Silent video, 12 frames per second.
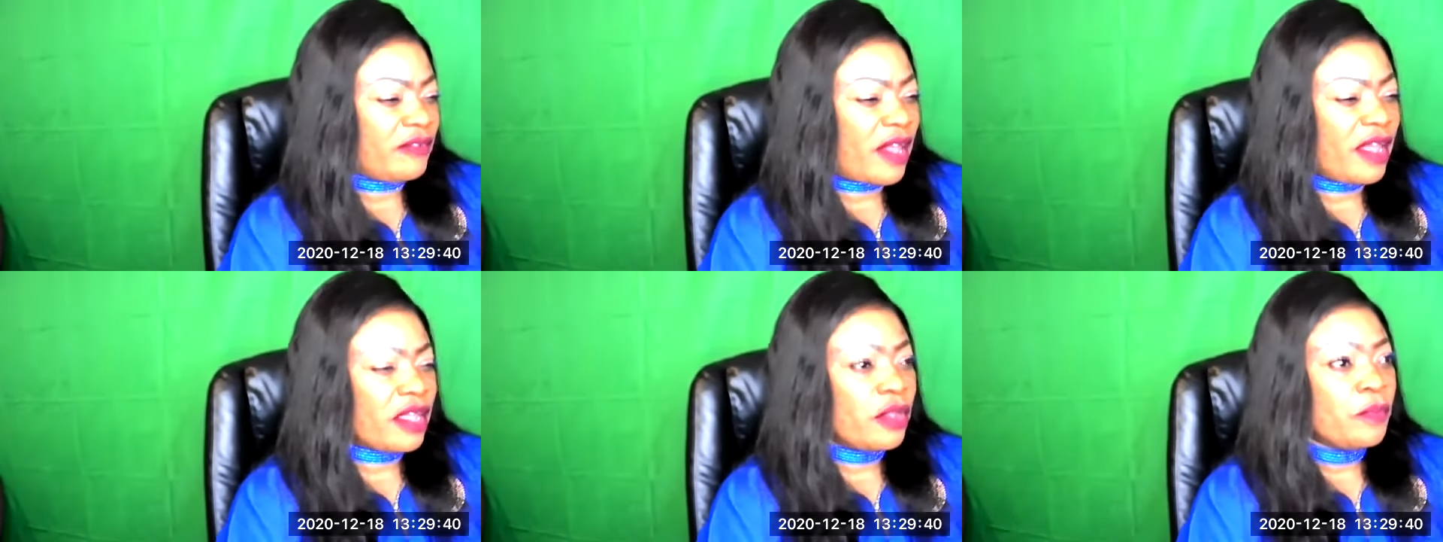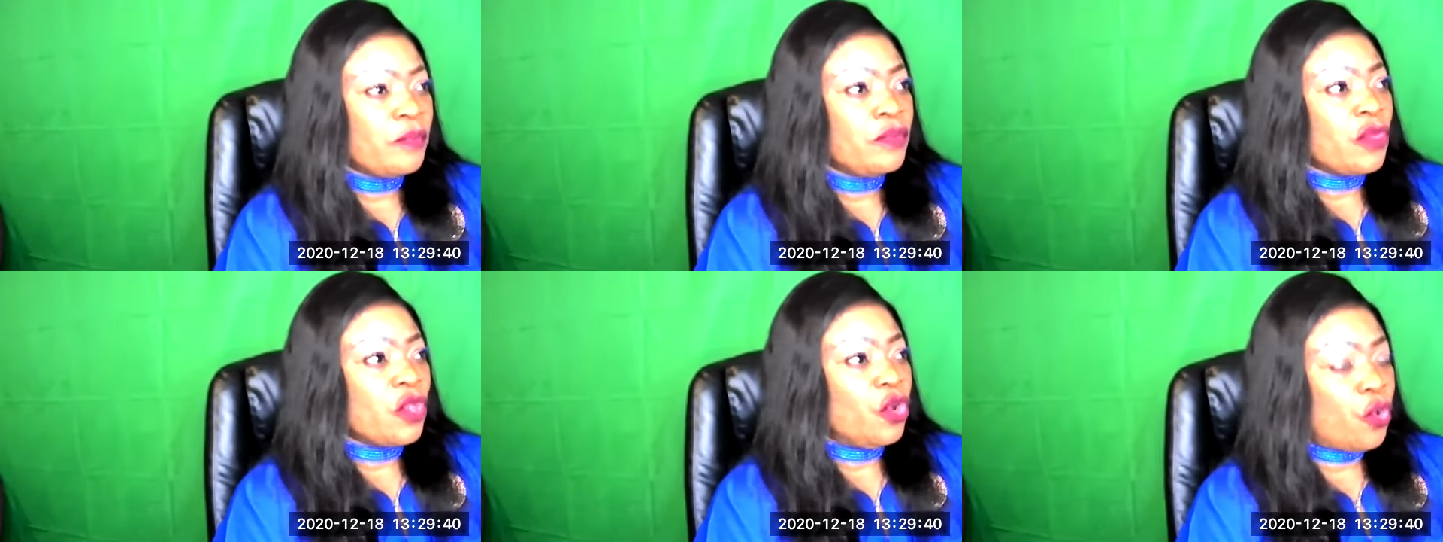Like,
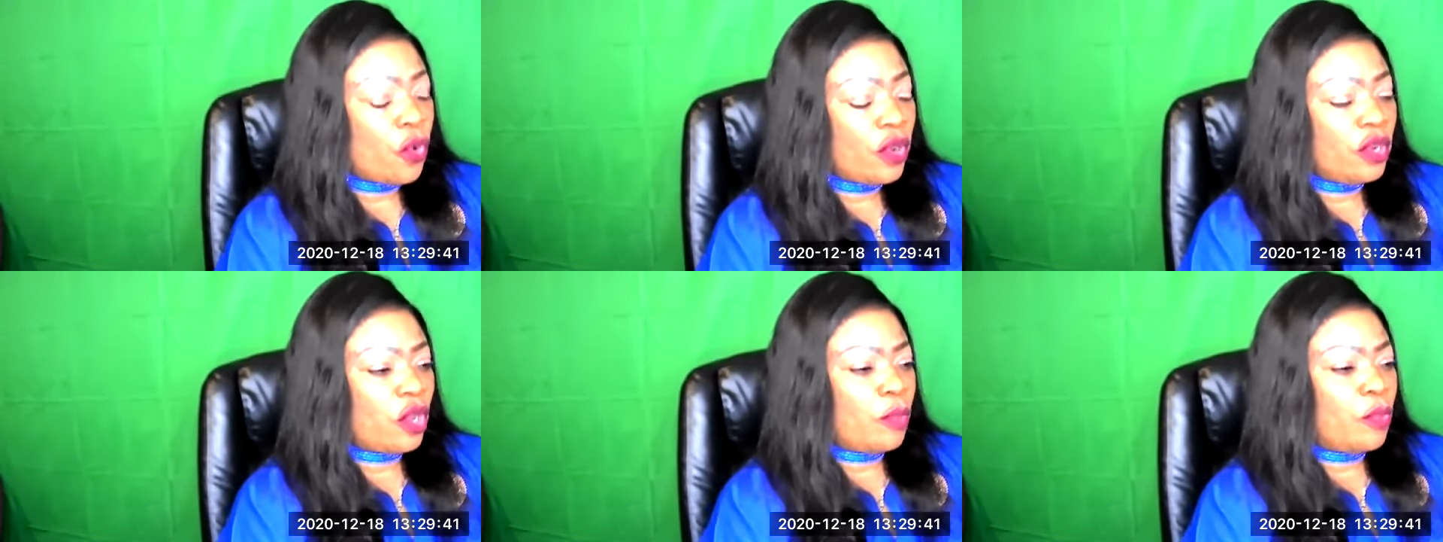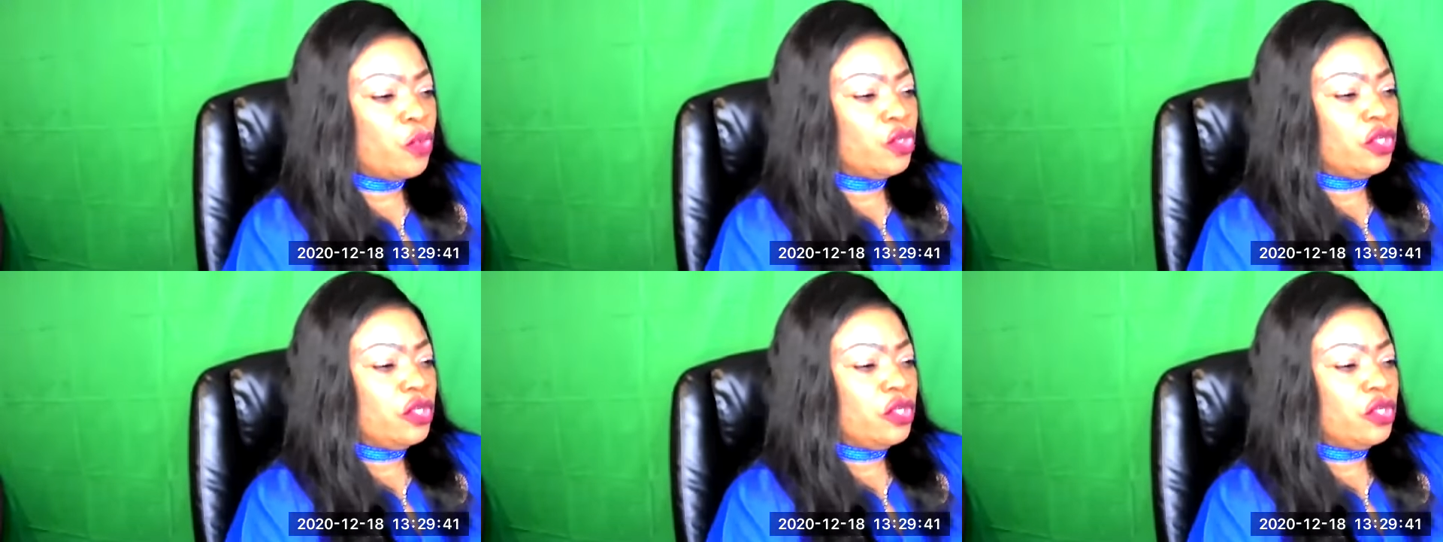growing up, who do